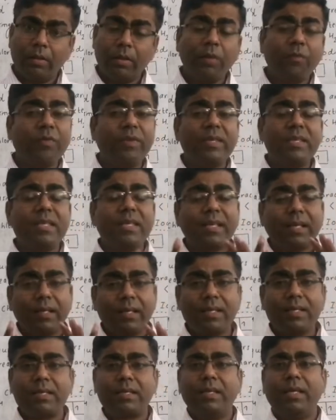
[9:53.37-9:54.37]
the
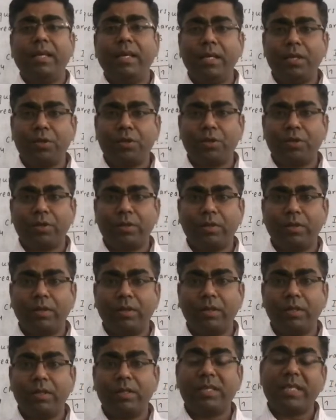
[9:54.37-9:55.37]
physical
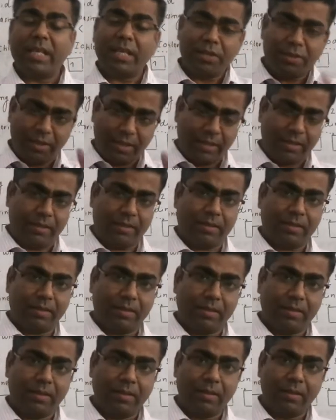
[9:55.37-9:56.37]
state
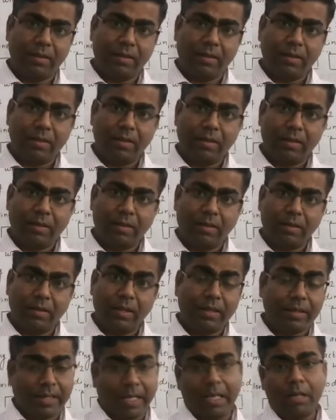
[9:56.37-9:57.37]
changes.
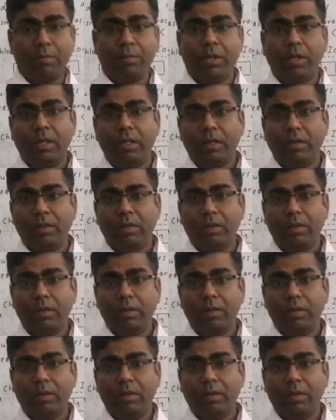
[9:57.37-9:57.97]
It can be